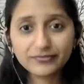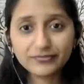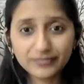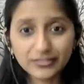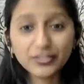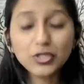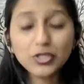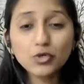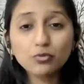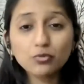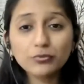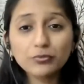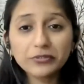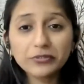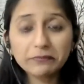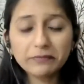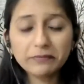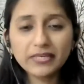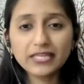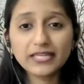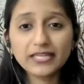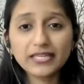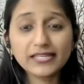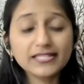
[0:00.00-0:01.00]
the human
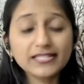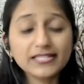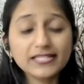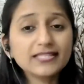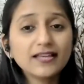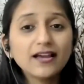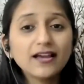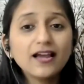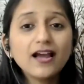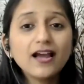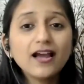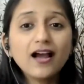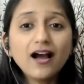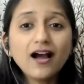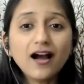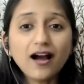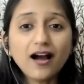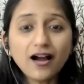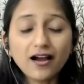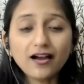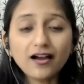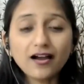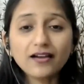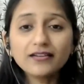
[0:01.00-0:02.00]
beings
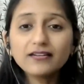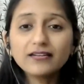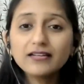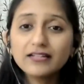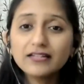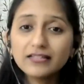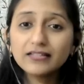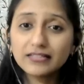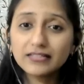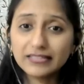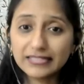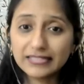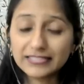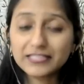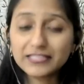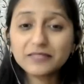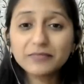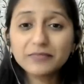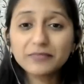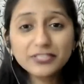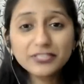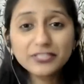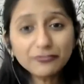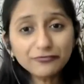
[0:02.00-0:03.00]
are little
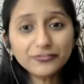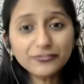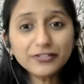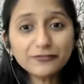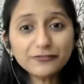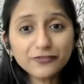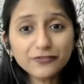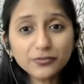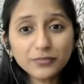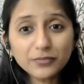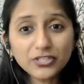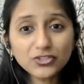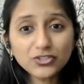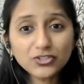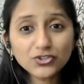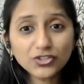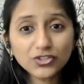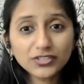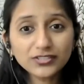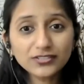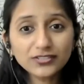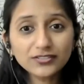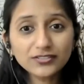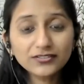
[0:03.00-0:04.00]
bit different from each
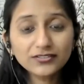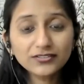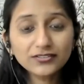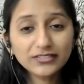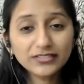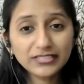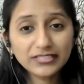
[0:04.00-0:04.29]
other.